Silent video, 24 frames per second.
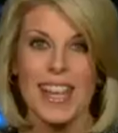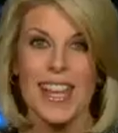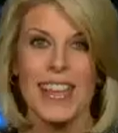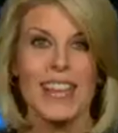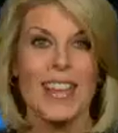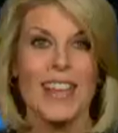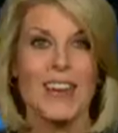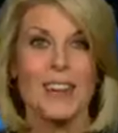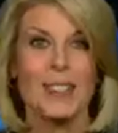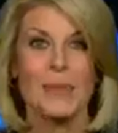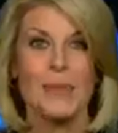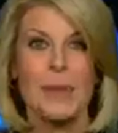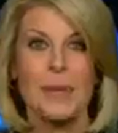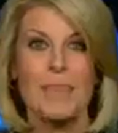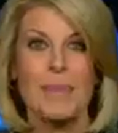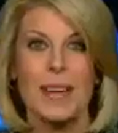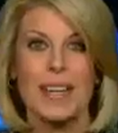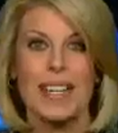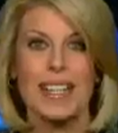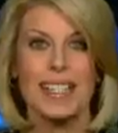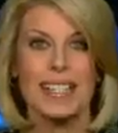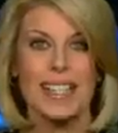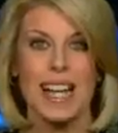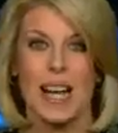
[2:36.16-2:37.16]
There has been
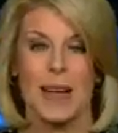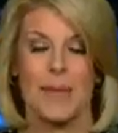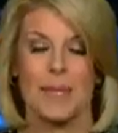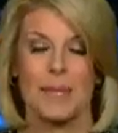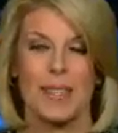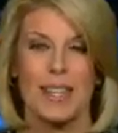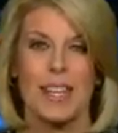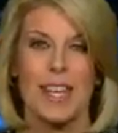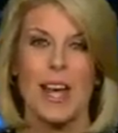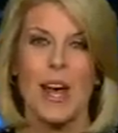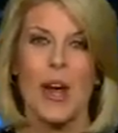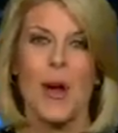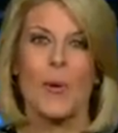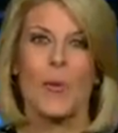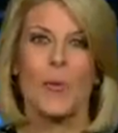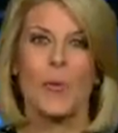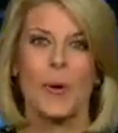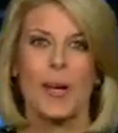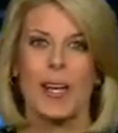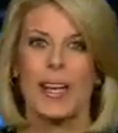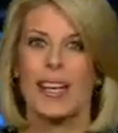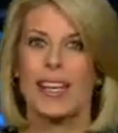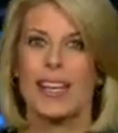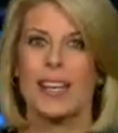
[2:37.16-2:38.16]
many times
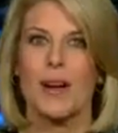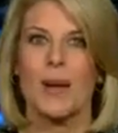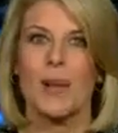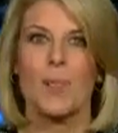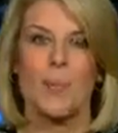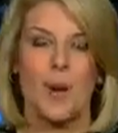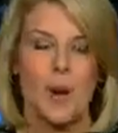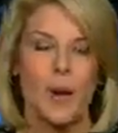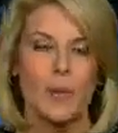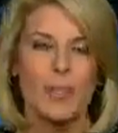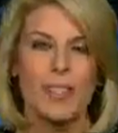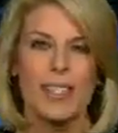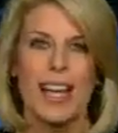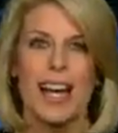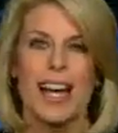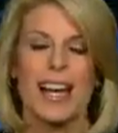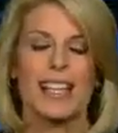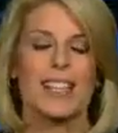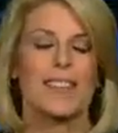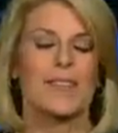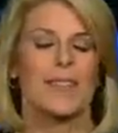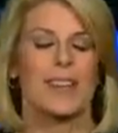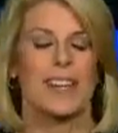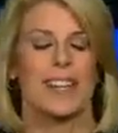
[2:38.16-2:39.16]
when both sides